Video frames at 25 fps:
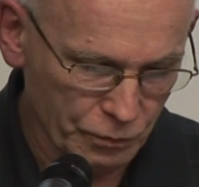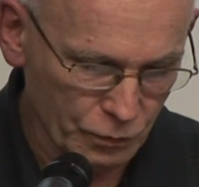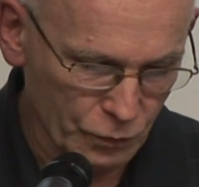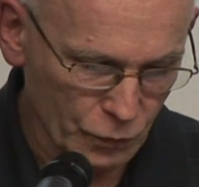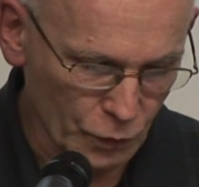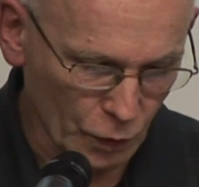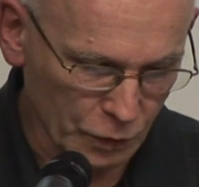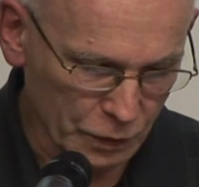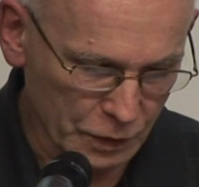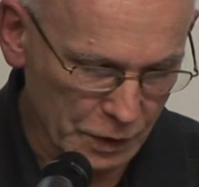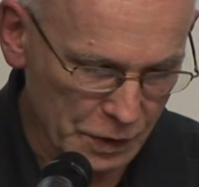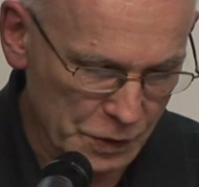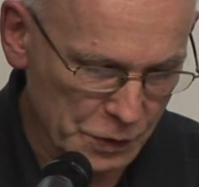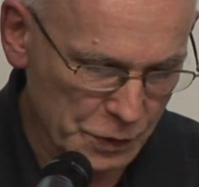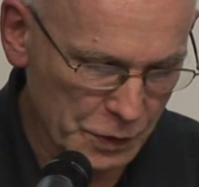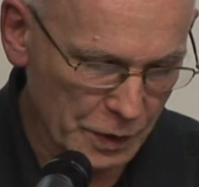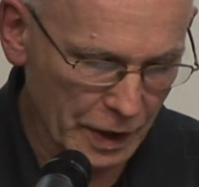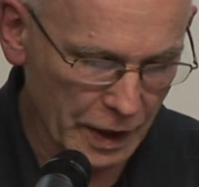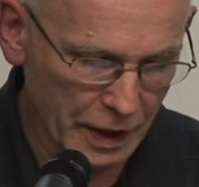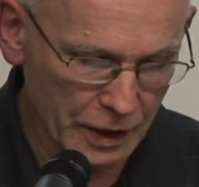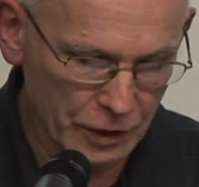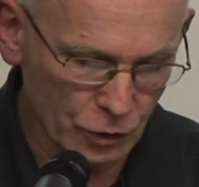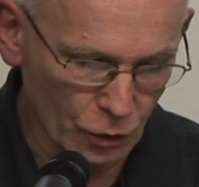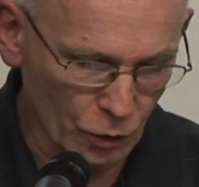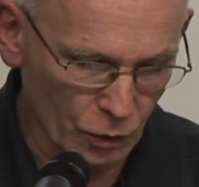Not this
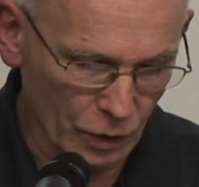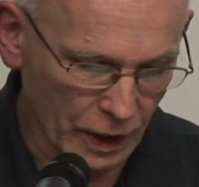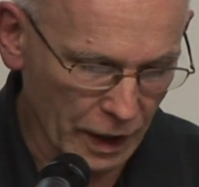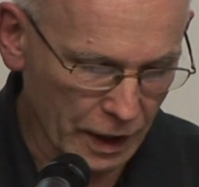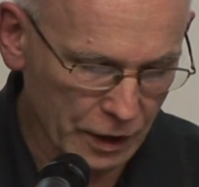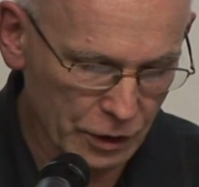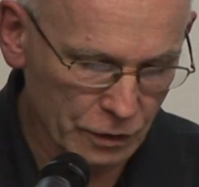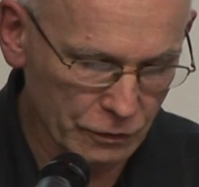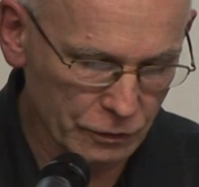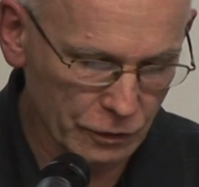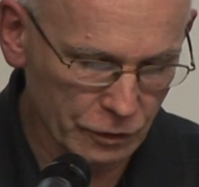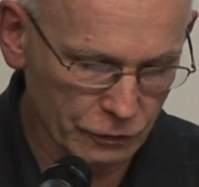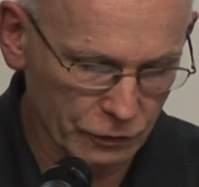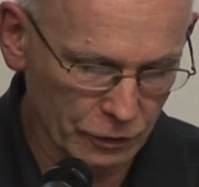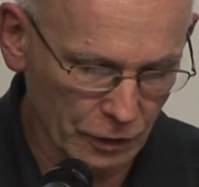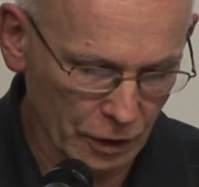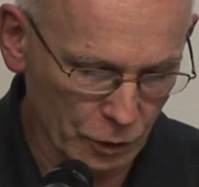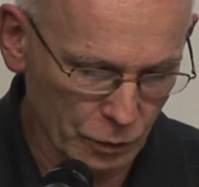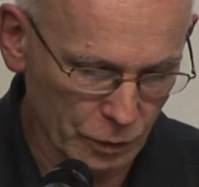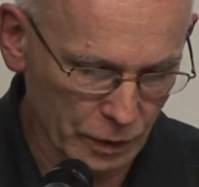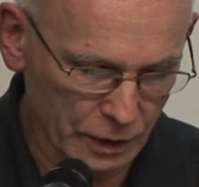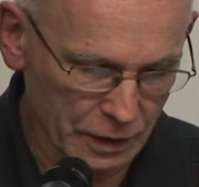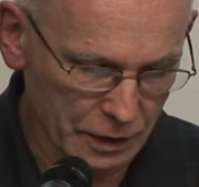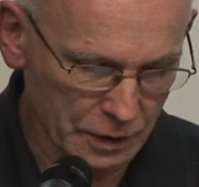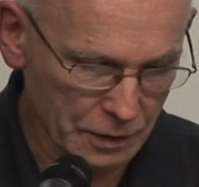day, nor any of the
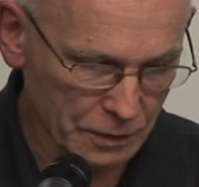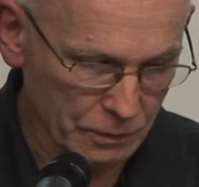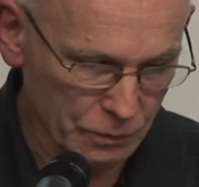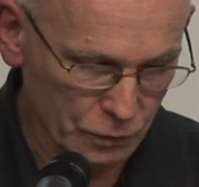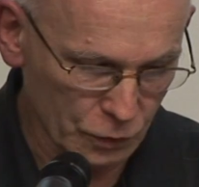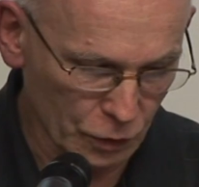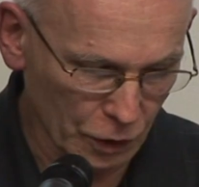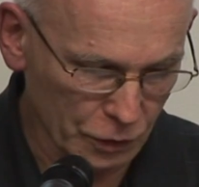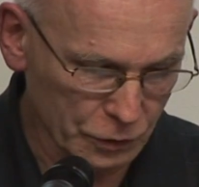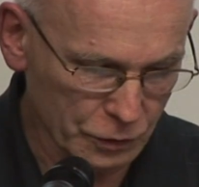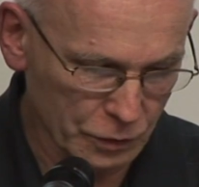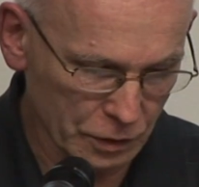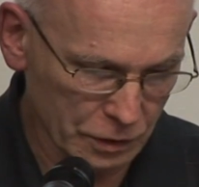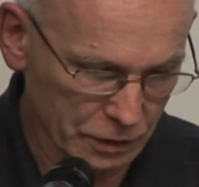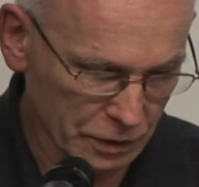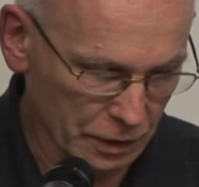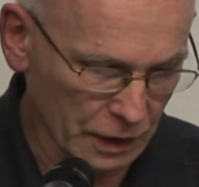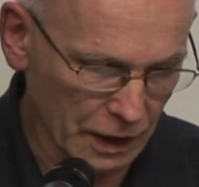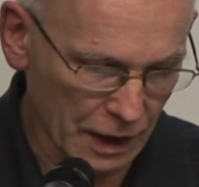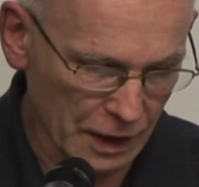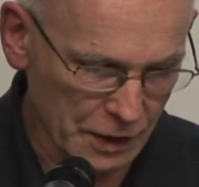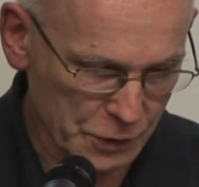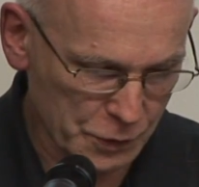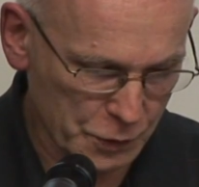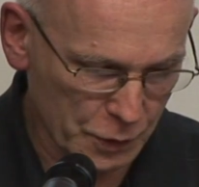following, not till the
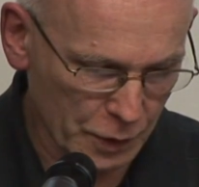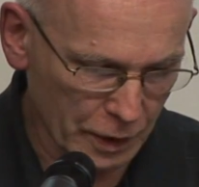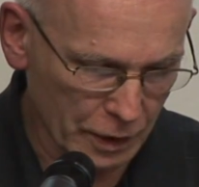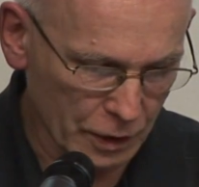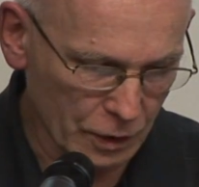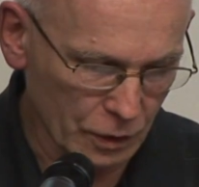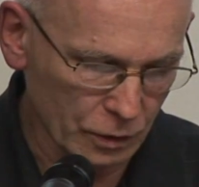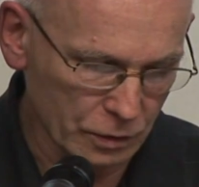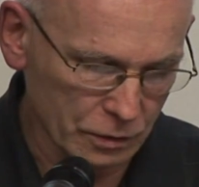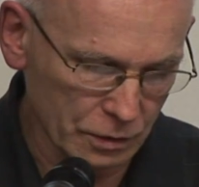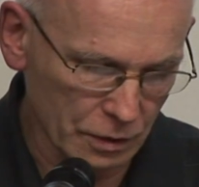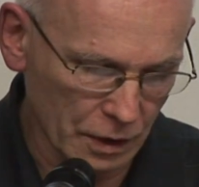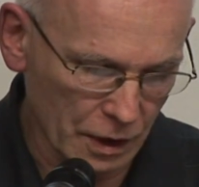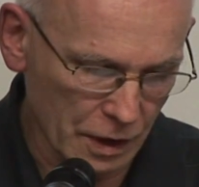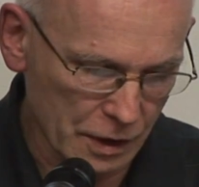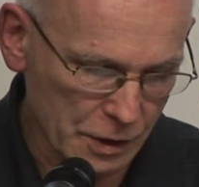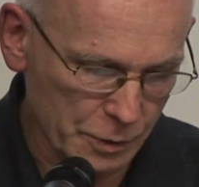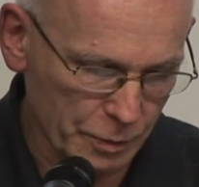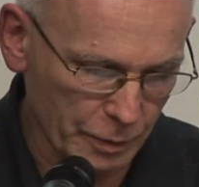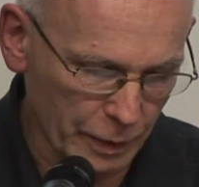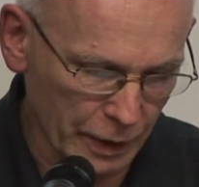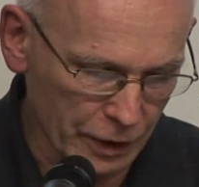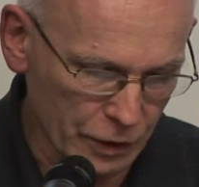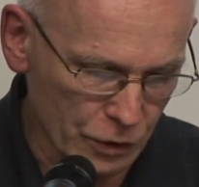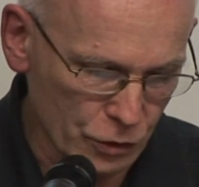last day on the last
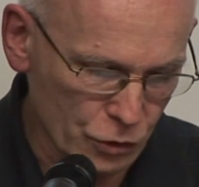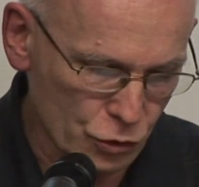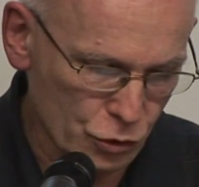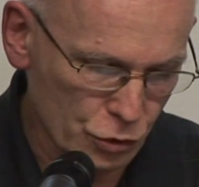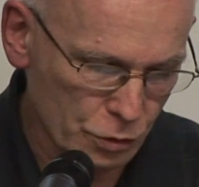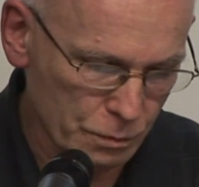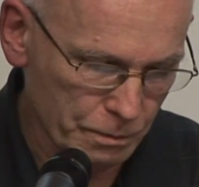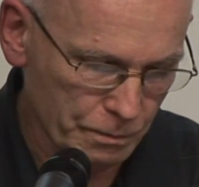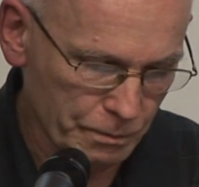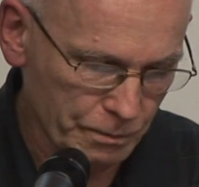page.